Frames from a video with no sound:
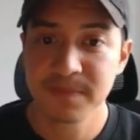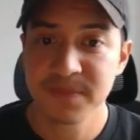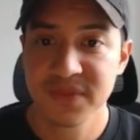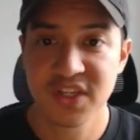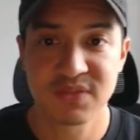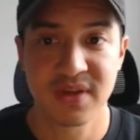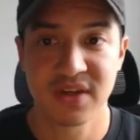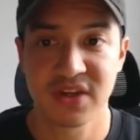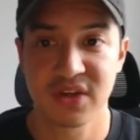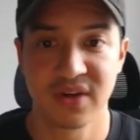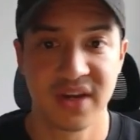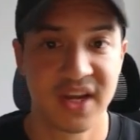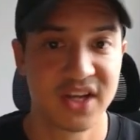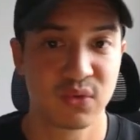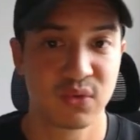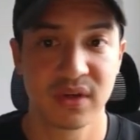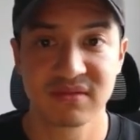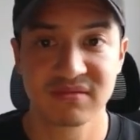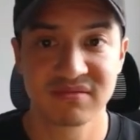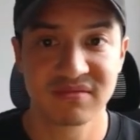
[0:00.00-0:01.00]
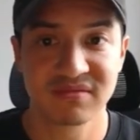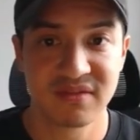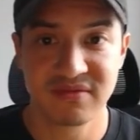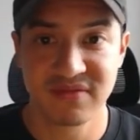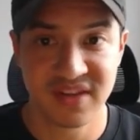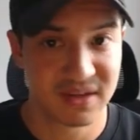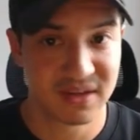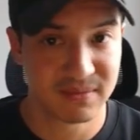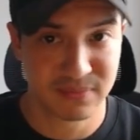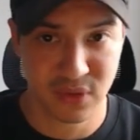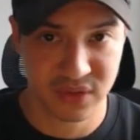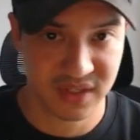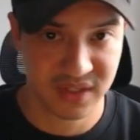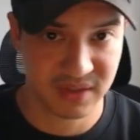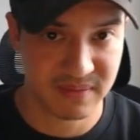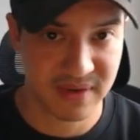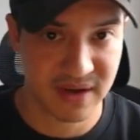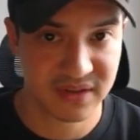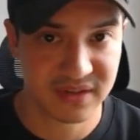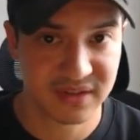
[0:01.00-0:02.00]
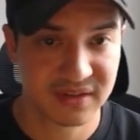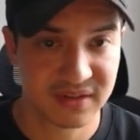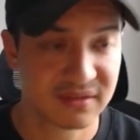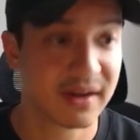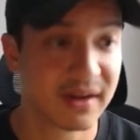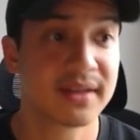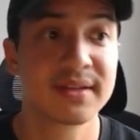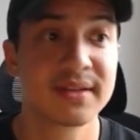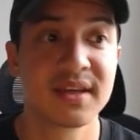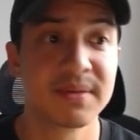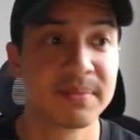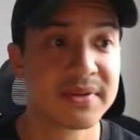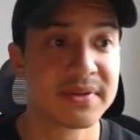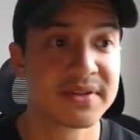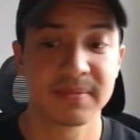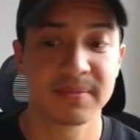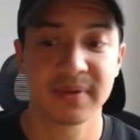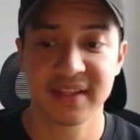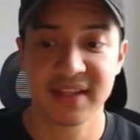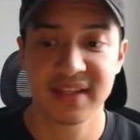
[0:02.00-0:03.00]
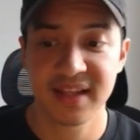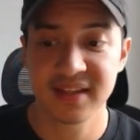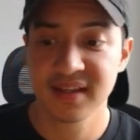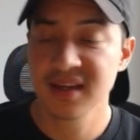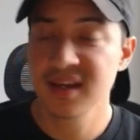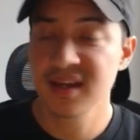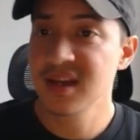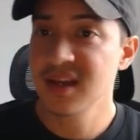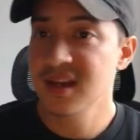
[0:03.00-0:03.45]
just make your H1 vegan protein powder, right? Keep it simple like that.